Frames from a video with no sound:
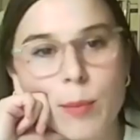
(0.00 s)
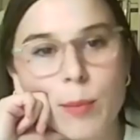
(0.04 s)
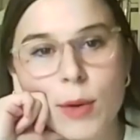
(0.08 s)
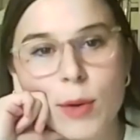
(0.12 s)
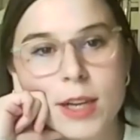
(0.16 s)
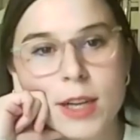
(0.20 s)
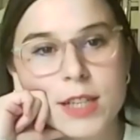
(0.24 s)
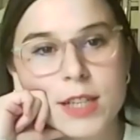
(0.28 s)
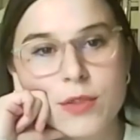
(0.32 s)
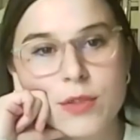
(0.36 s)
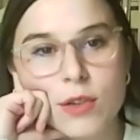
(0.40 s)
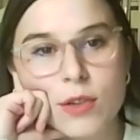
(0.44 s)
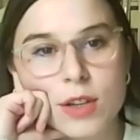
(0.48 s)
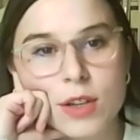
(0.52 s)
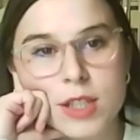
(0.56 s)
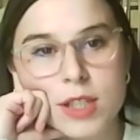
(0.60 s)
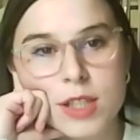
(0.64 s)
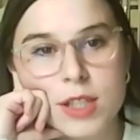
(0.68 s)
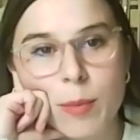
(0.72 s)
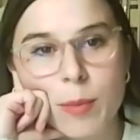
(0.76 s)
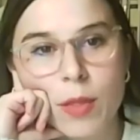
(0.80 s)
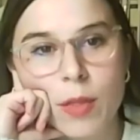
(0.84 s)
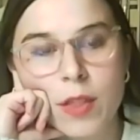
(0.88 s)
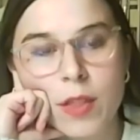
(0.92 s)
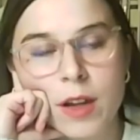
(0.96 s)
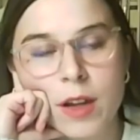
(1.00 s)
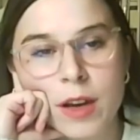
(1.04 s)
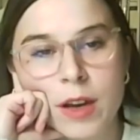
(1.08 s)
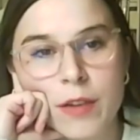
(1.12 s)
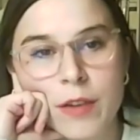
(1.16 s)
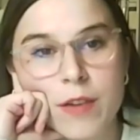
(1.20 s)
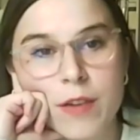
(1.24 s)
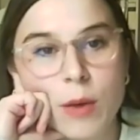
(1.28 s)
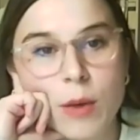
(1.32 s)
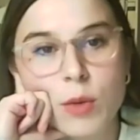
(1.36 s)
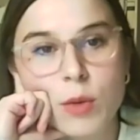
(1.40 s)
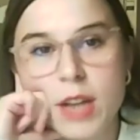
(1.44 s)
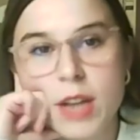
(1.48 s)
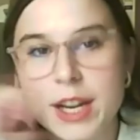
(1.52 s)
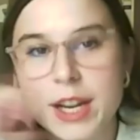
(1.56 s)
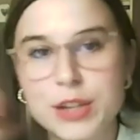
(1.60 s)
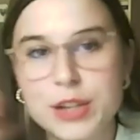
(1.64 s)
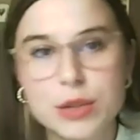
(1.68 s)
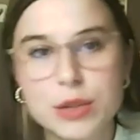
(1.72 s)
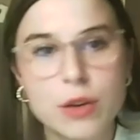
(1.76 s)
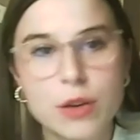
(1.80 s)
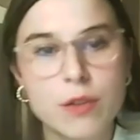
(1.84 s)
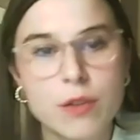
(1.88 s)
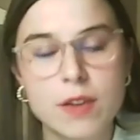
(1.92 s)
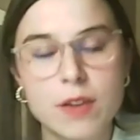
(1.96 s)
is, for example, the
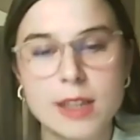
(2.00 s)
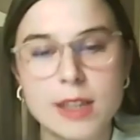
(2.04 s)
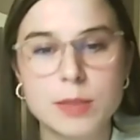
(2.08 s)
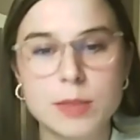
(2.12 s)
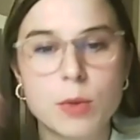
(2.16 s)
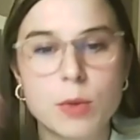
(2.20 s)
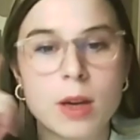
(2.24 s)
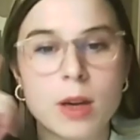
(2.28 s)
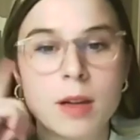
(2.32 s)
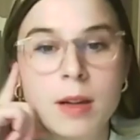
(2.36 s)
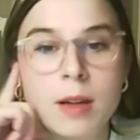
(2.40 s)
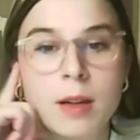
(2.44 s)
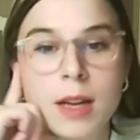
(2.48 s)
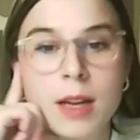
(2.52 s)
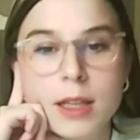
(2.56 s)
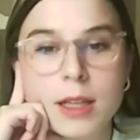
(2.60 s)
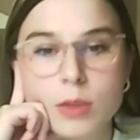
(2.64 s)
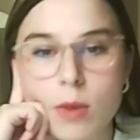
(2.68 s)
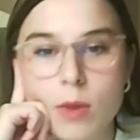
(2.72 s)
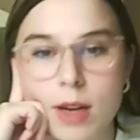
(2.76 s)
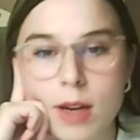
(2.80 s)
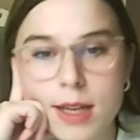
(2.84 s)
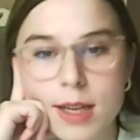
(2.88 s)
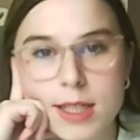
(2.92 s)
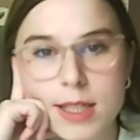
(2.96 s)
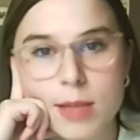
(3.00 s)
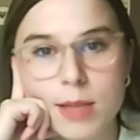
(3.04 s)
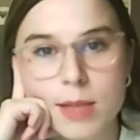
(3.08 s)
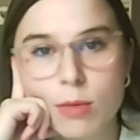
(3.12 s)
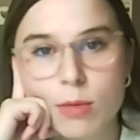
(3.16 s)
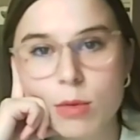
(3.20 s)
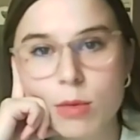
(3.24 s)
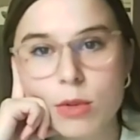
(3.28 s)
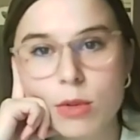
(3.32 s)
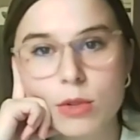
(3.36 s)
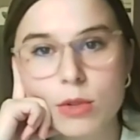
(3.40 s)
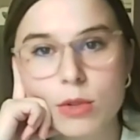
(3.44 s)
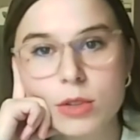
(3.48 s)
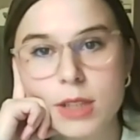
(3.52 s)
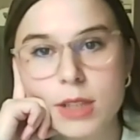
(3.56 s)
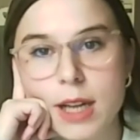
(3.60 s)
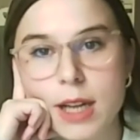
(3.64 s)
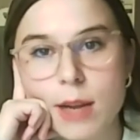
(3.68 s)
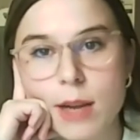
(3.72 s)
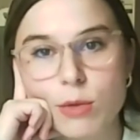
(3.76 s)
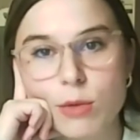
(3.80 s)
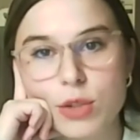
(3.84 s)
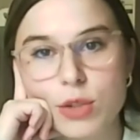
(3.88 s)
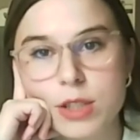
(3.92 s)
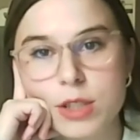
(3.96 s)
foundation of Las Huelgas de Burgos that
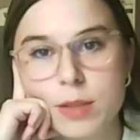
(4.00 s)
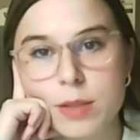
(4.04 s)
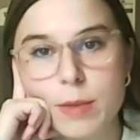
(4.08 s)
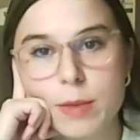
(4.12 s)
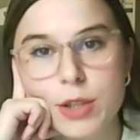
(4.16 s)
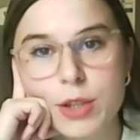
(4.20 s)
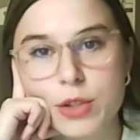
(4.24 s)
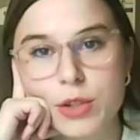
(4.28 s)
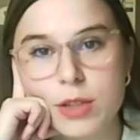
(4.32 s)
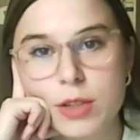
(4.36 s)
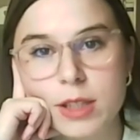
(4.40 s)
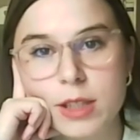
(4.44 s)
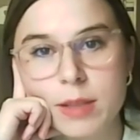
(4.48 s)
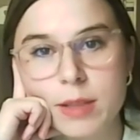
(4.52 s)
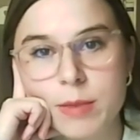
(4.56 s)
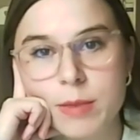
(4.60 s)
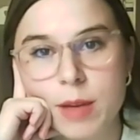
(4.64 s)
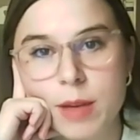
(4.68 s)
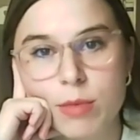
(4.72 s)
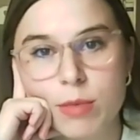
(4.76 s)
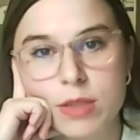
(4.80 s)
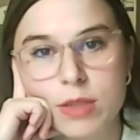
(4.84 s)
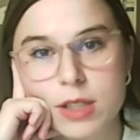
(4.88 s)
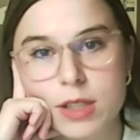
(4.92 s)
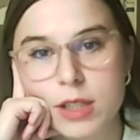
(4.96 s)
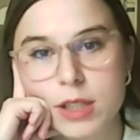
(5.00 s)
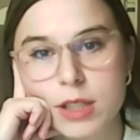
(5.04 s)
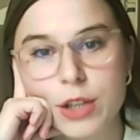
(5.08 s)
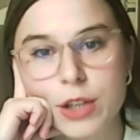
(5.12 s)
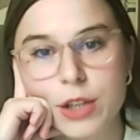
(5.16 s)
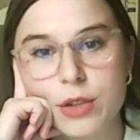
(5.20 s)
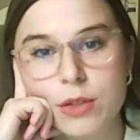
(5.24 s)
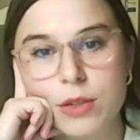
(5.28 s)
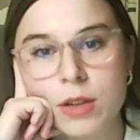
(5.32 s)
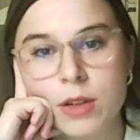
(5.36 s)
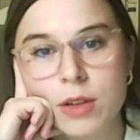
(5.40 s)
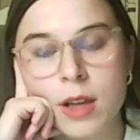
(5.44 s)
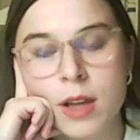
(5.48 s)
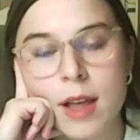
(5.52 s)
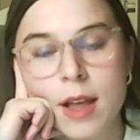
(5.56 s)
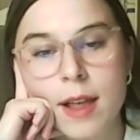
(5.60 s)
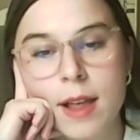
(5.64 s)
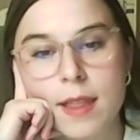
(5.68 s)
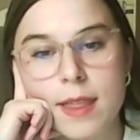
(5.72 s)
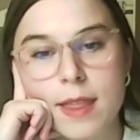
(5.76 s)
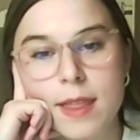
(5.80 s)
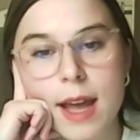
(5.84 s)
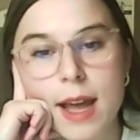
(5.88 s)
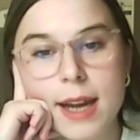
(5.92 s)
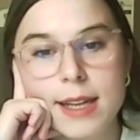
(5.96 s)
I was just mentioning in my presentation.
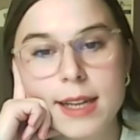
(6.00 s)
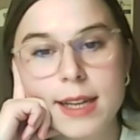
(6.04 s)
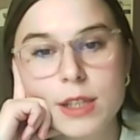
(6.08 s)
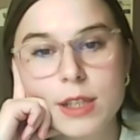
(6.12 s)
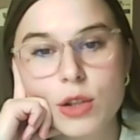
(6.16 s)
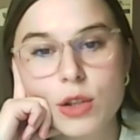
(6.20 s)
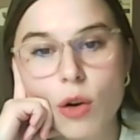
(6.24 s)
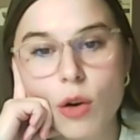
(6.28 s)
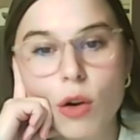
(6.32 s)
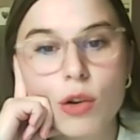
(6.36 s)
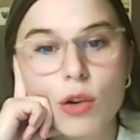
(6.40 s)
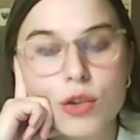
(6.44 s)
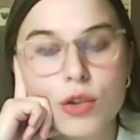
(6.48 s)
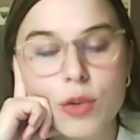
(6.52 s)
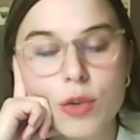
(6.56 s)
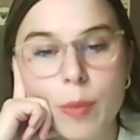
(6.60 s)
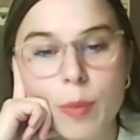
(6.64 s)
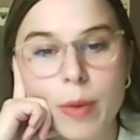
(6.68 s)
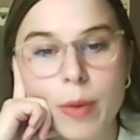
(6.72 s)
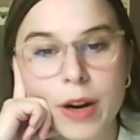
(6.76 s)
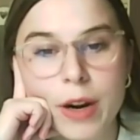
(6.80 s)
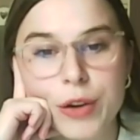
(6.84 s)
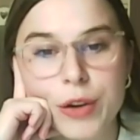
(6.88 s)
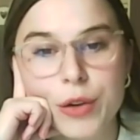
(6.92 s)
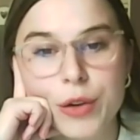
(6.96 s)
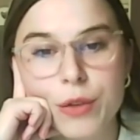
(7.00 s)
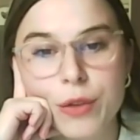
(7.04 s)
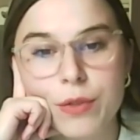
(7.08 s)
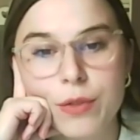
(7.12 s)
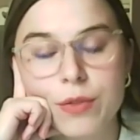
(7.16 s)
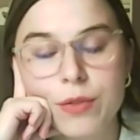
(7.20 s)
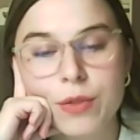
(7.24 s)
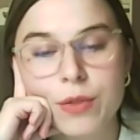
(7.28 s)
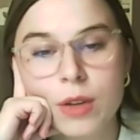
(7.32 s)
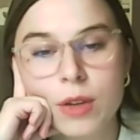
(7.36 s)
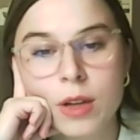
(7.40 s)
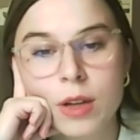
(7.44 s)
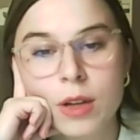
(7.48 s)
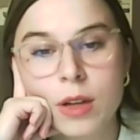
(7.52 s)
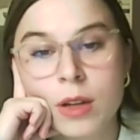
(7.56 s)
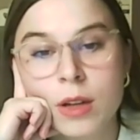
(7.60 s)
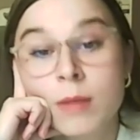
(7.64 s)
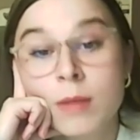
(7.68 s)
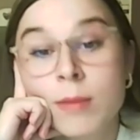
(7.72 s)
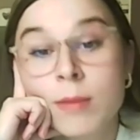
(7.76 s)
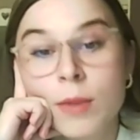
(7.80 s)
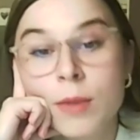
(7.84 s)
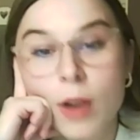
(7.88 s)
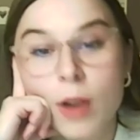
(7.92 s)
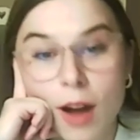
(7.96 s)
That is also part of
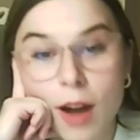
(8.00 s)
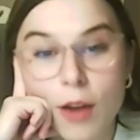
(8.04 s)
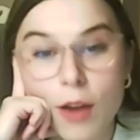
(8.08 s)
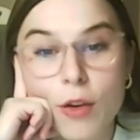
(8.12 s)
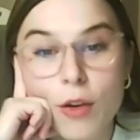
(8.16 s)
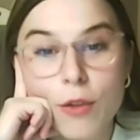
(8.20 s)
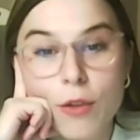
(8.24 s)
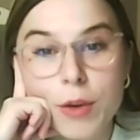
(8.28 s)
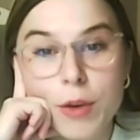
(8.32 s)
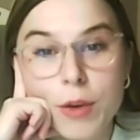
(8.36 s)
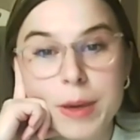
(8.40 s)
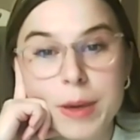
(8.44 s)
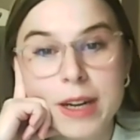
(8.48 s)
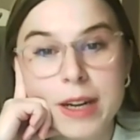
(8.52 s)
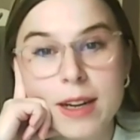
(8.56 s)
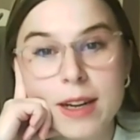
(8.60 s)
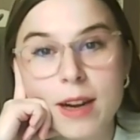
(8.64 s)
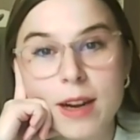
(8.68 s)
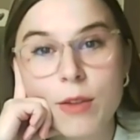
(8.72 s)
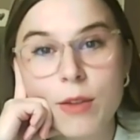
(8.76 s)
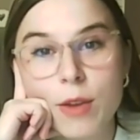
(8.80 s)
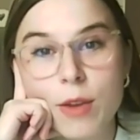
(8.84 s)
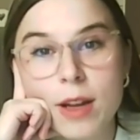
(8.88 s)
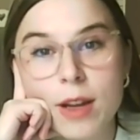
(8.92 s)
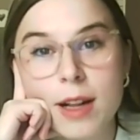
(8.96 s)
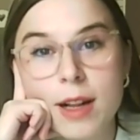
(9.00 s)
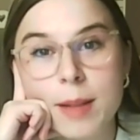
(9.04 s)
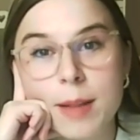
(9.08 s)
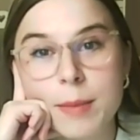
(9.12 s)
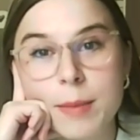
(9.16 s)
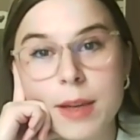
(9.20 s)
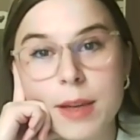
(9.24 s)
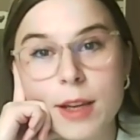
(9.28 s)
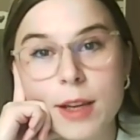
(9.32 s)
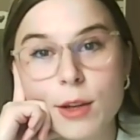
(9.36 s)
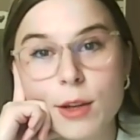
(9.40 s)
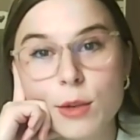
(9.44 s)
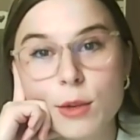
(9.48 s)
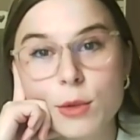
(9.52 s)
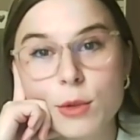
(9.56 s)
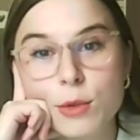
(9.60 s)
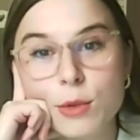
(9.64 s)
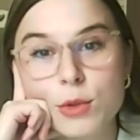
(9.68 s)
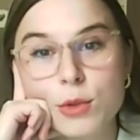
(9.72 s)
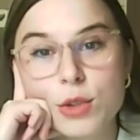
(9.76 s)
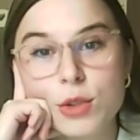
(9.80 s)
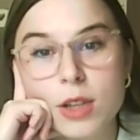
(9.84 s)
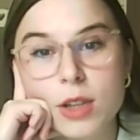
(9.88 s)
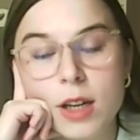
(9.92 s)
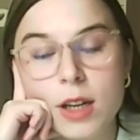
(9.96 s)
a governing a realm,
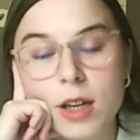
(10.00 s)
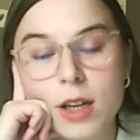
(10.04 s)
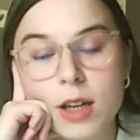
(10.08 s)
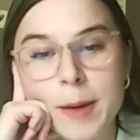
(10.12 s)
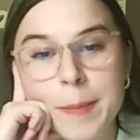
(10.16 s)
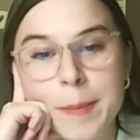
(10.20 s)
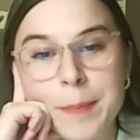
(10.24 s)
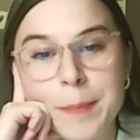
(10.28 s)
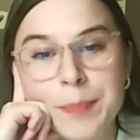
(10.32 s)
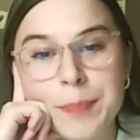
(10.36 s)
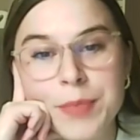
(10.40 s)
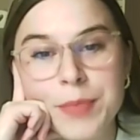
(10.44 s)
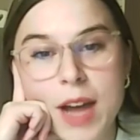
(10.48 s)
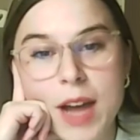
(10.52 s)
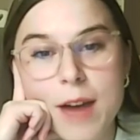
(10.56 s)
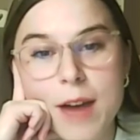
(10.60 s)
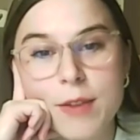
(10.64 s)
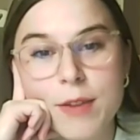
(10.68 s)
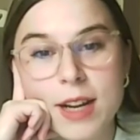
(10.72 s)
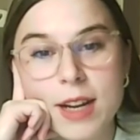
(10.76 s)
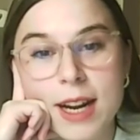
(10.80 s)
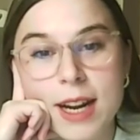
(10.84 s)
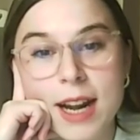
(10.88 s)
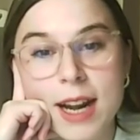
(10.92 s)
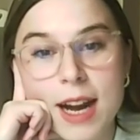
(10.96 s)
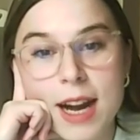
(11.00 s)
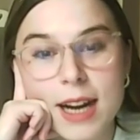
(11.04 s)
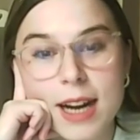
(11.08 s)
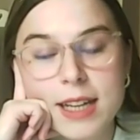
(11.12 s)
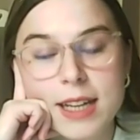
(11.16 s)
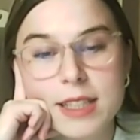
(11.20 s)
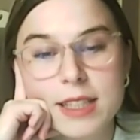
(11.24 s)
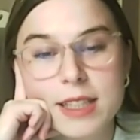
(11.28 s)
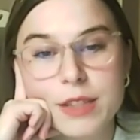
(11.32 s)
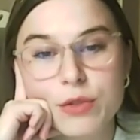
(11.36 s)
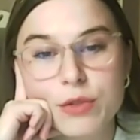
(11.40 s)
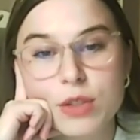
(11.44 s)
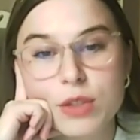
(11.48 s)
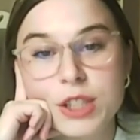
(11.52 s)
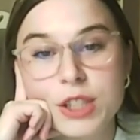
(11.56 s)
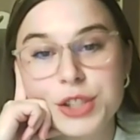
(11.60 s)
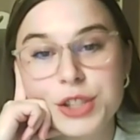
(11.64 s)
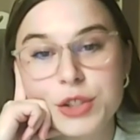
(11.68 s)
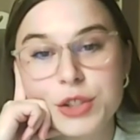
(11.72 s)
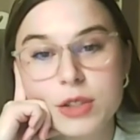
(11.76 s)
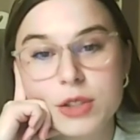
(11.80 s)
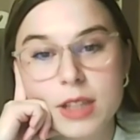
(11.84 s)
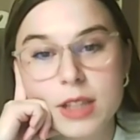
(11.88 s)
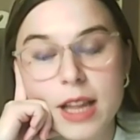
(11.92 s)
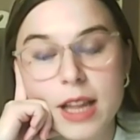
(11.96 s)
includes having an active
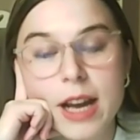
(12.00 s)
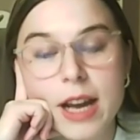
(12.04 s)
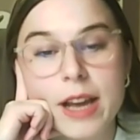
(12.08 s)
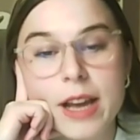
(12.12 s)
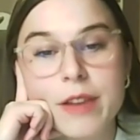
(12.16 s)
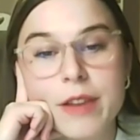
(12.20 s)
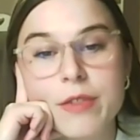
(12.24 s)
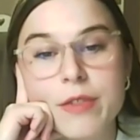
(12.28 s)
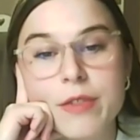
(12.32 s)
religious life,